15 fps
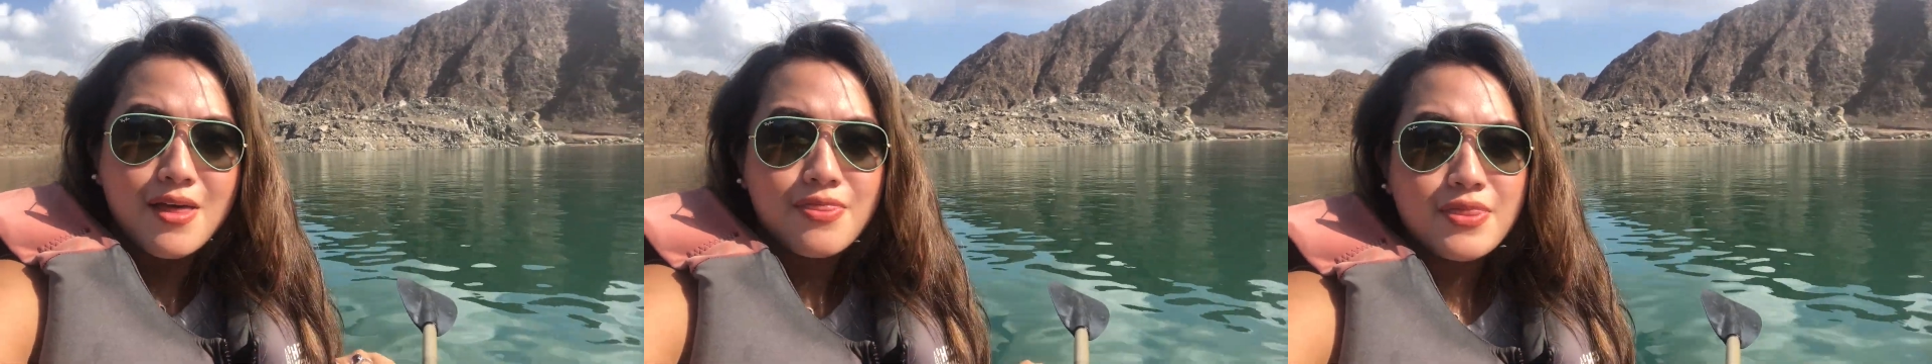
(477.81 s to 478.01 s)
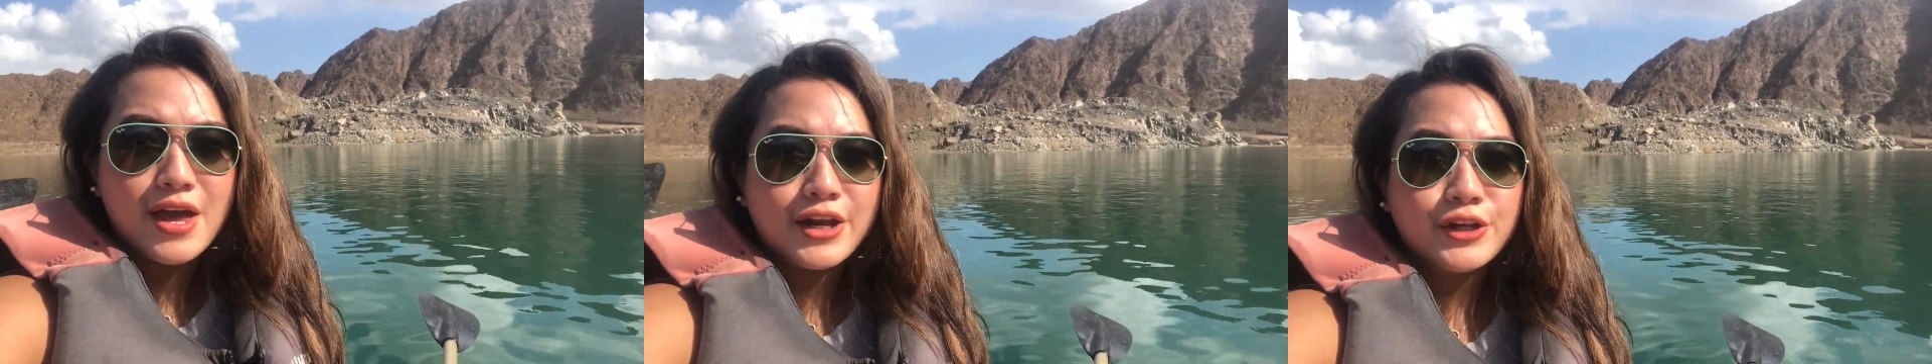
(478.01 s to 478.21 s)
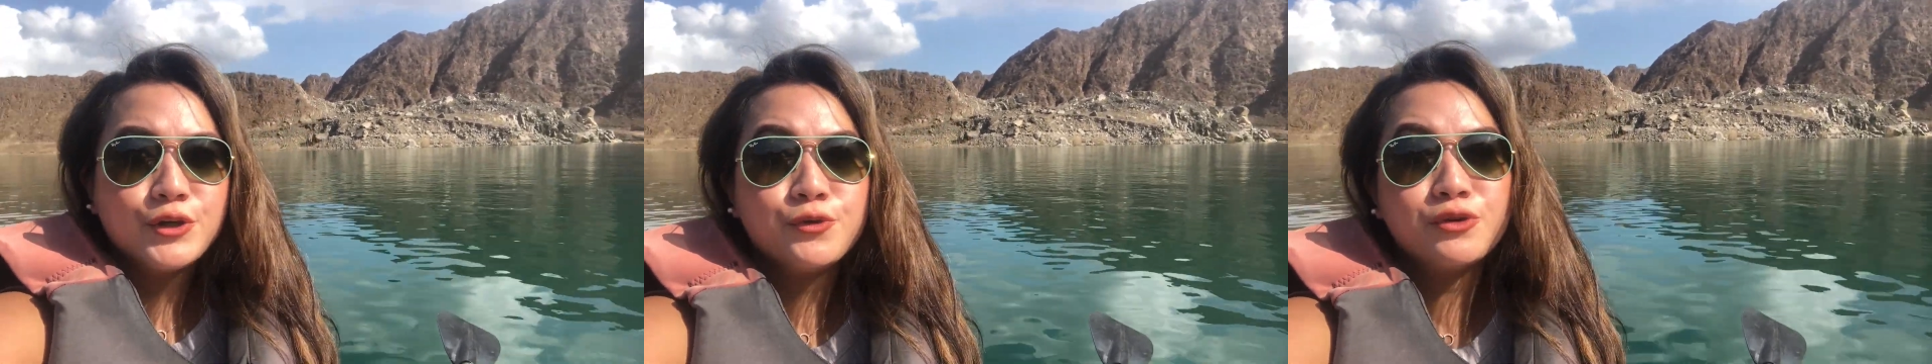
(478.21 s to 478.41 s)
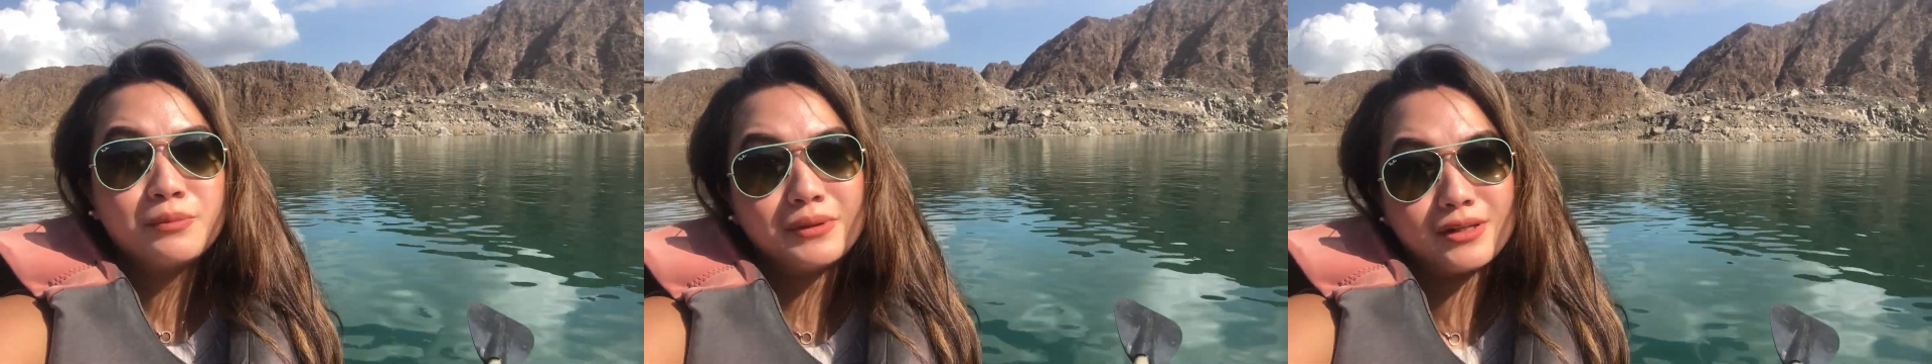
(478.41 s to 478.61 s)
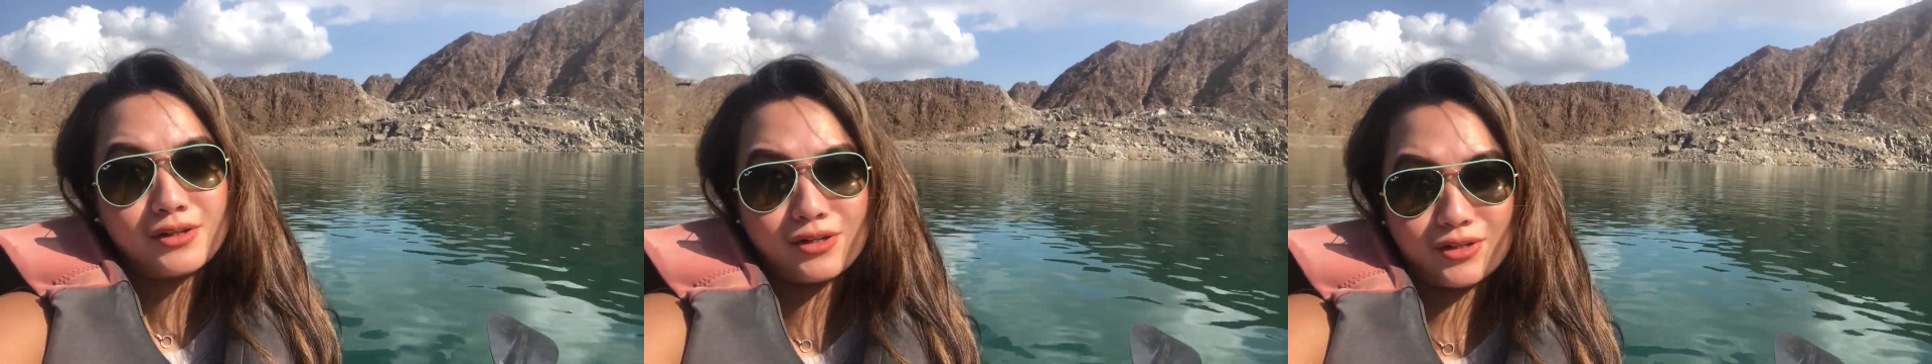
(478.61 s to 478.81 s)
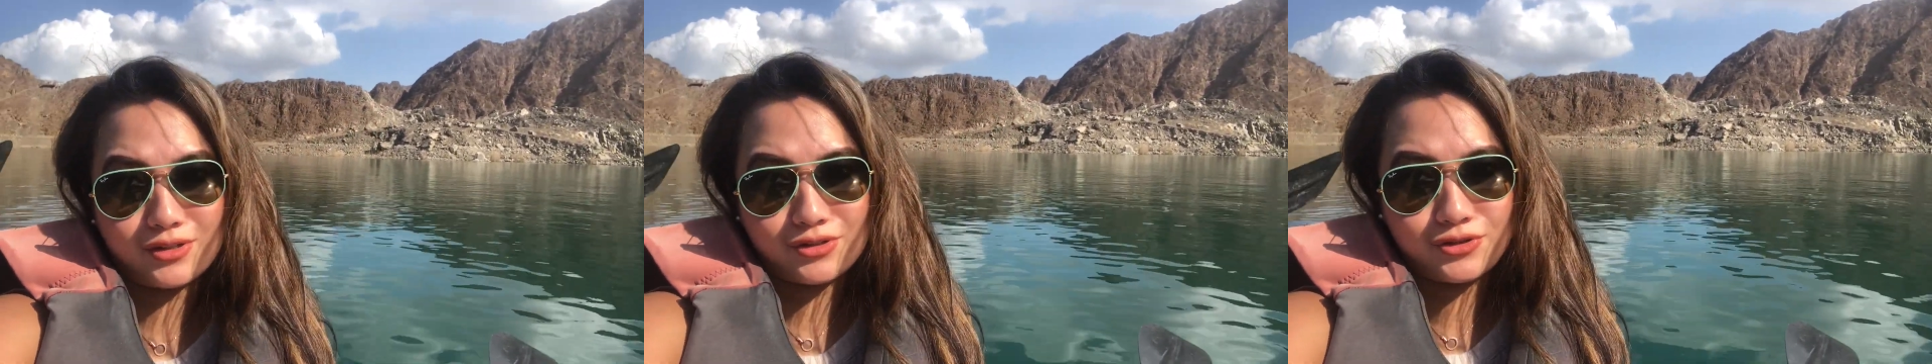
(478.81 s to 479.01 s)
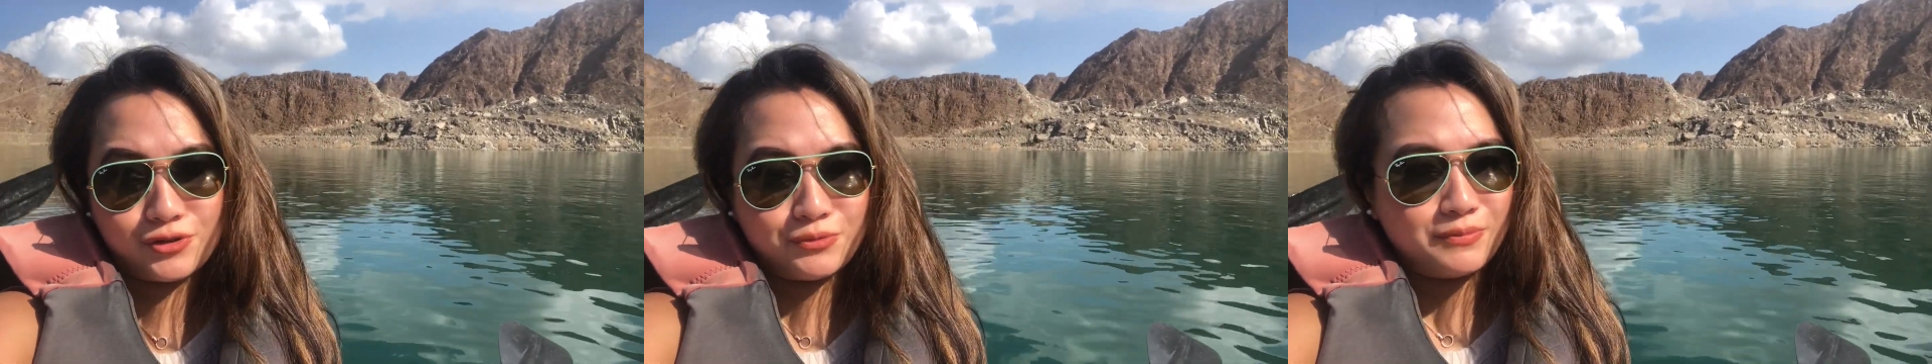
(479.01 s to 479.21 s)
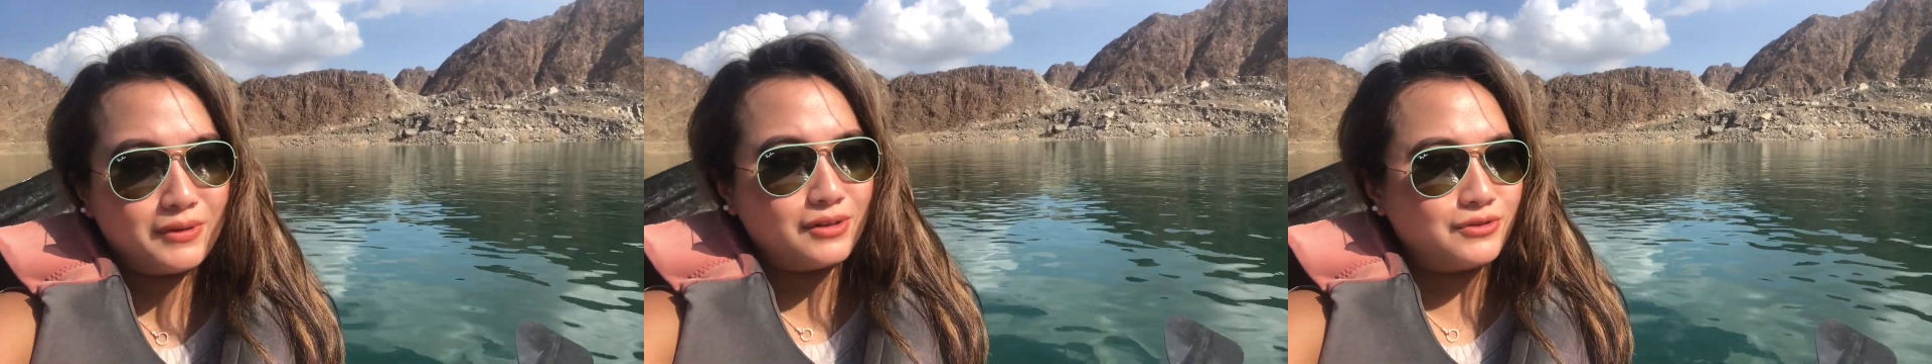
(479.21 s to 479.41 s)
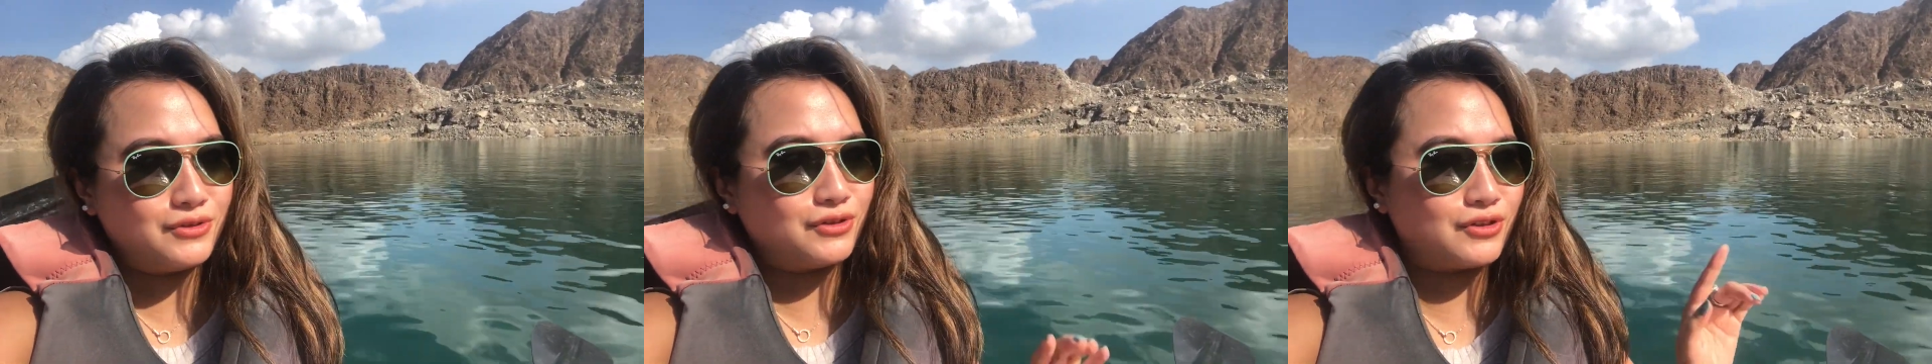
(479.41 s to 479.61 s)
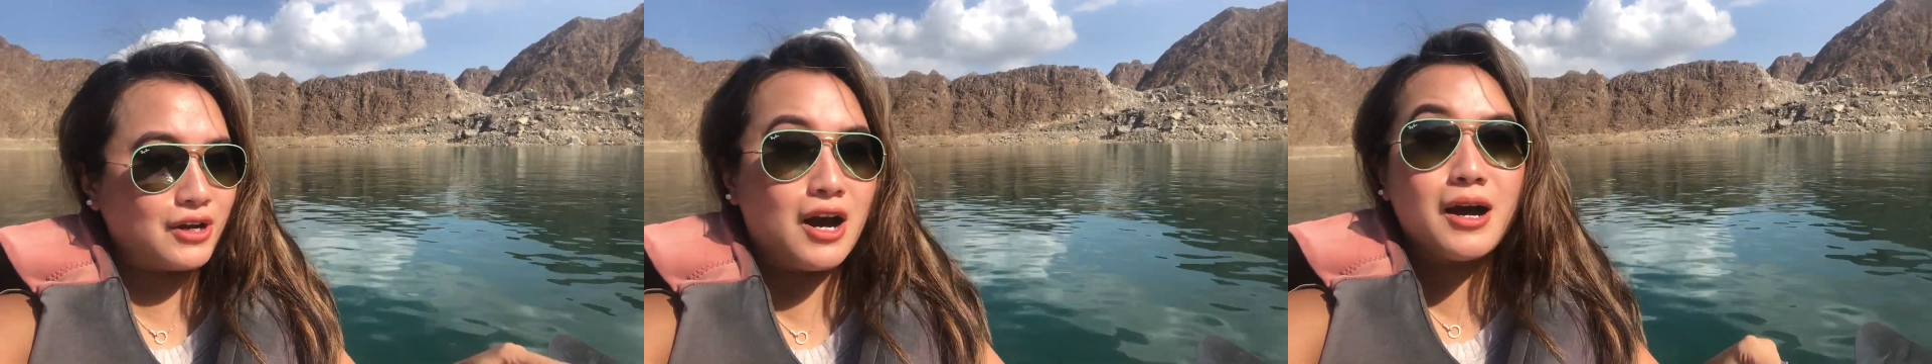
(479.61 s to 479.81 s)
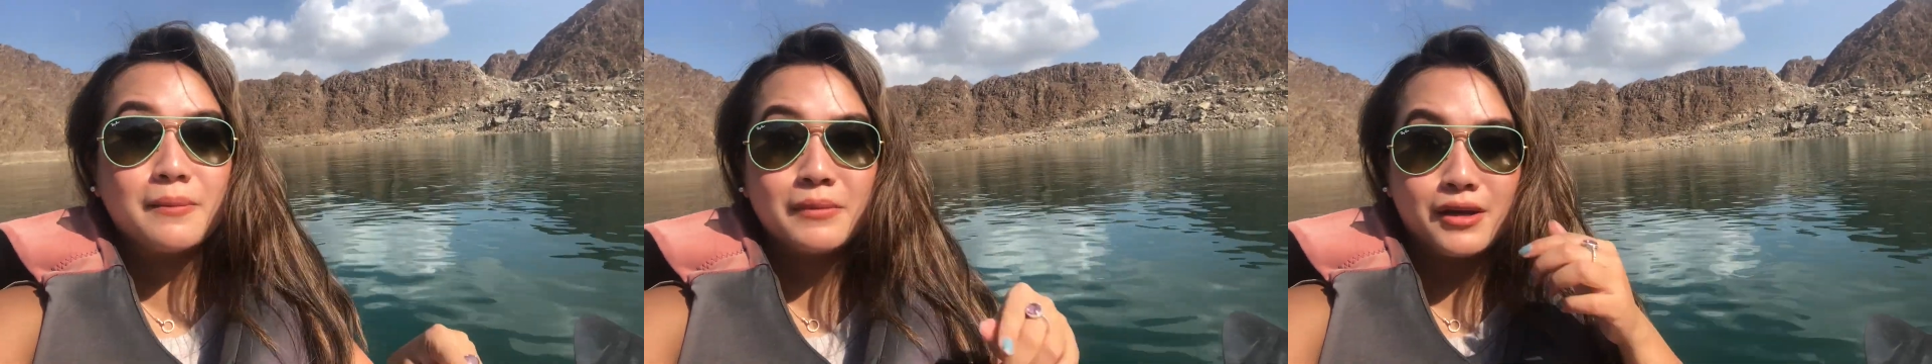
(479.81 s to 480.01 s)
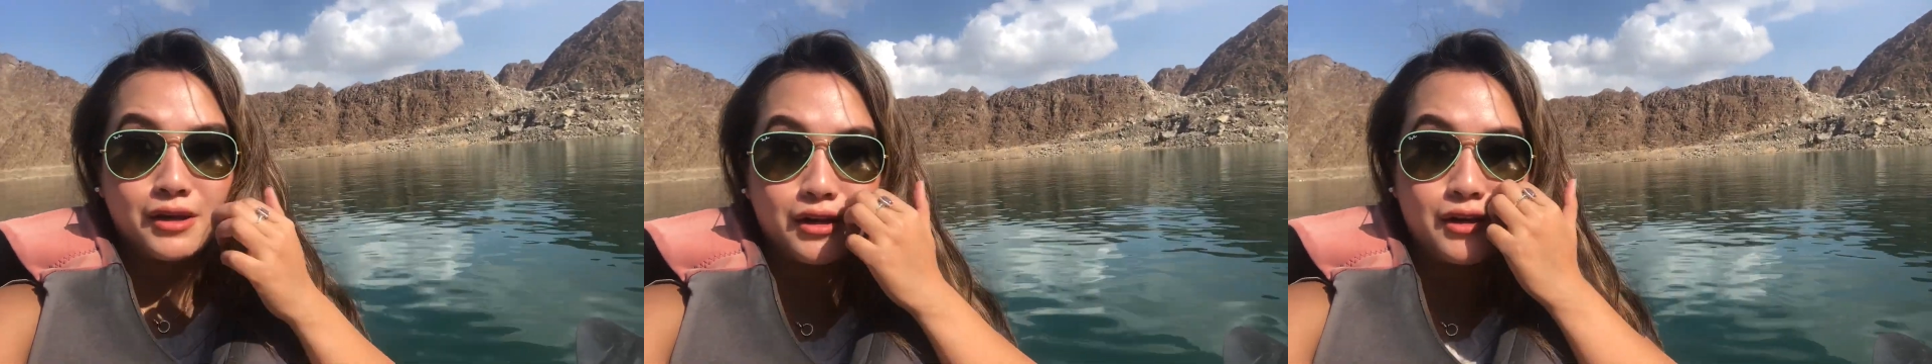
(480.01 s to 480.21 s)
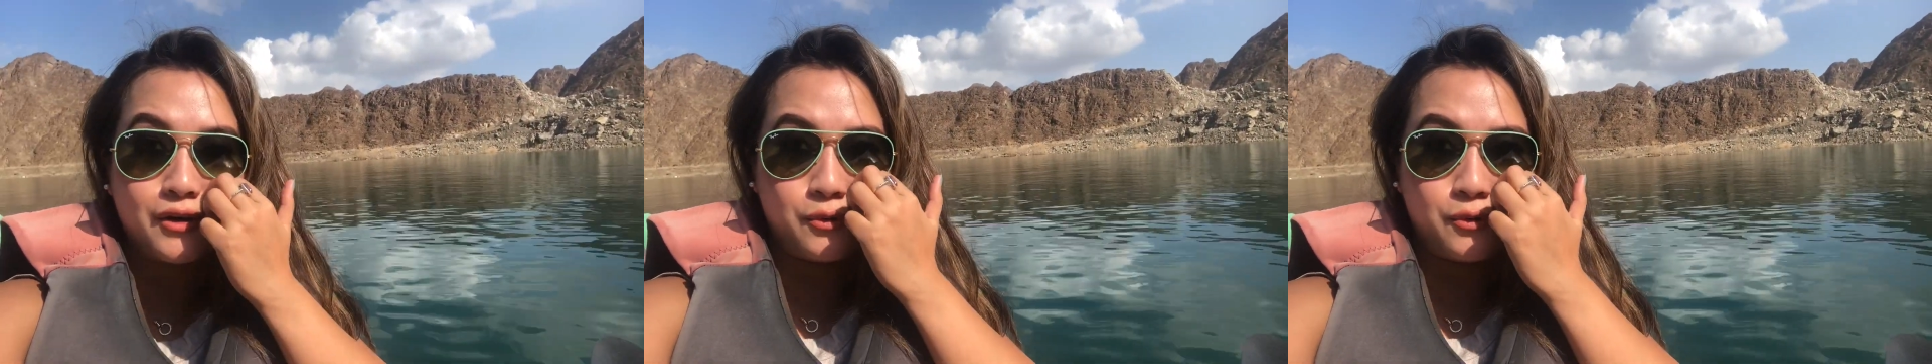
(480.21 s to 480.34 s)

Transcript: then you will be good to come here